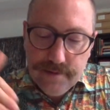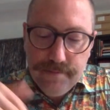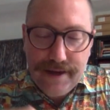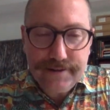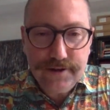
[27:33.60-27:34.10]

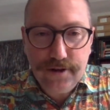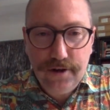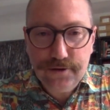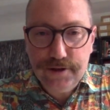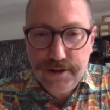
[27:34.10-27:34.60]
Back to
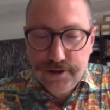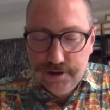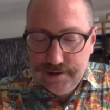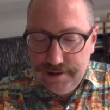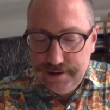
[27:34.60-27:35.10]

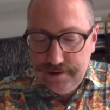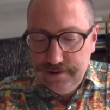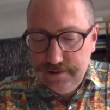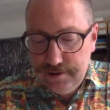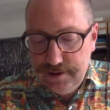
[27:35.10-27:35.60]
contradiction
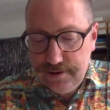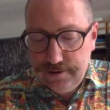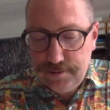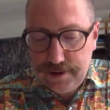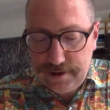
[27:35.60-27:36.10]
in the
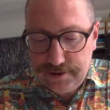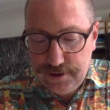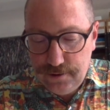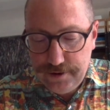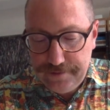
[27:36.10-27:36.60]

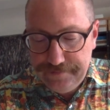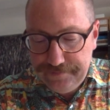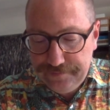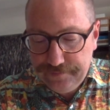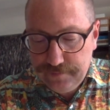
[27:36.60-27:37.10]
interpretatione.
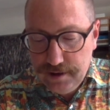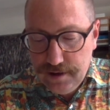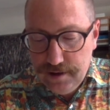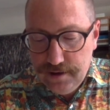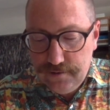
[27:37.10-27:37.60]

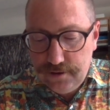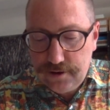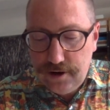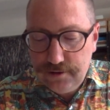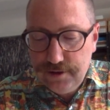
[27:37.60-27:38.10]
For a
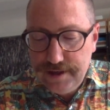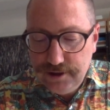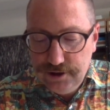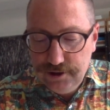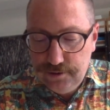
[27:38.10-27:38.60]

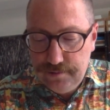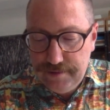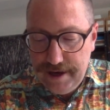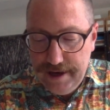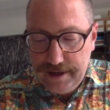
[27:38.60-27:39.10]
contradiction to
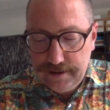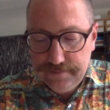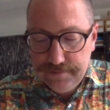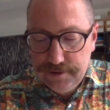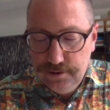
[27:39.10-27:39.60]

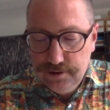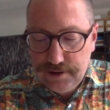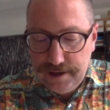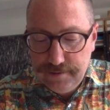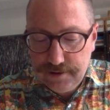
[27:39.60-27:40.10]
obtain, two
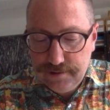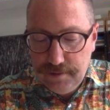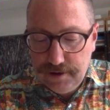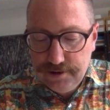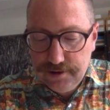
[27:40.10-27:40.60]
statements
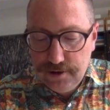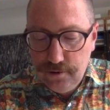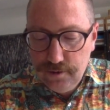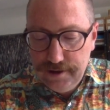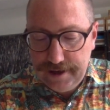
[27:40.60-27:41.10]
must so
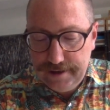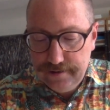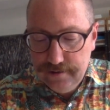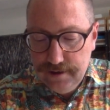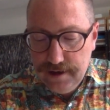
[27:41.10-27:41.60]
relate
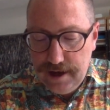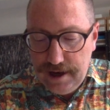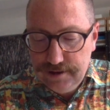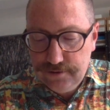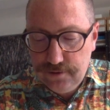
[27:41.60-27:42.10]

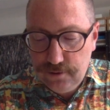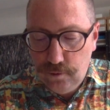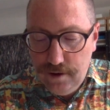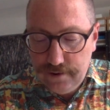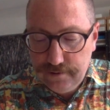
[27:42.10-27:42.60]
as for the
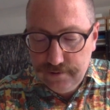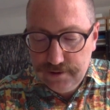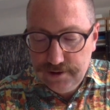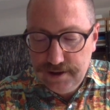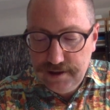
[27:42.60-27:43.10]
one
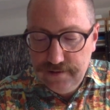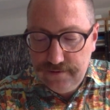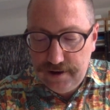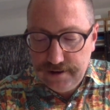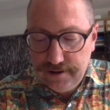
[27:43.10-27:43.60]
to
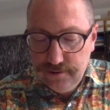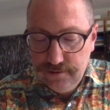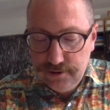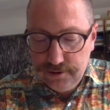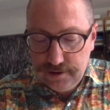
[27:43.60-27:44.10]
signify
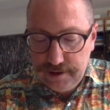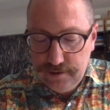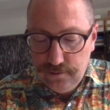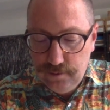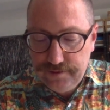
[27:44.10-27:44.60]

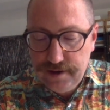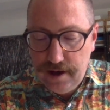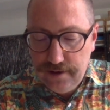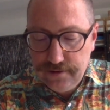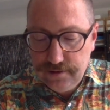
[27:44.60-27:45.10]
universally what the
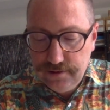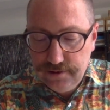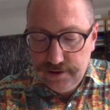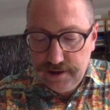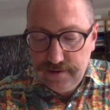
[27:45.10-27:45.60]
other
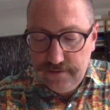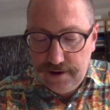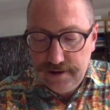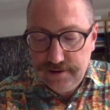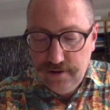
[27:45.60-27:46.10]

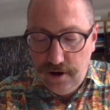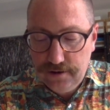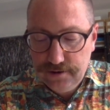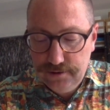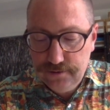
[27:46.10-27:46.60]
signifies
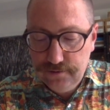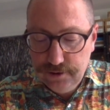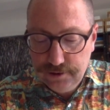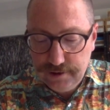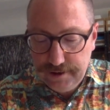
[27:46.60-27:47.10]
not
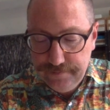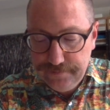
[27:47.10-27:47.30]
universally.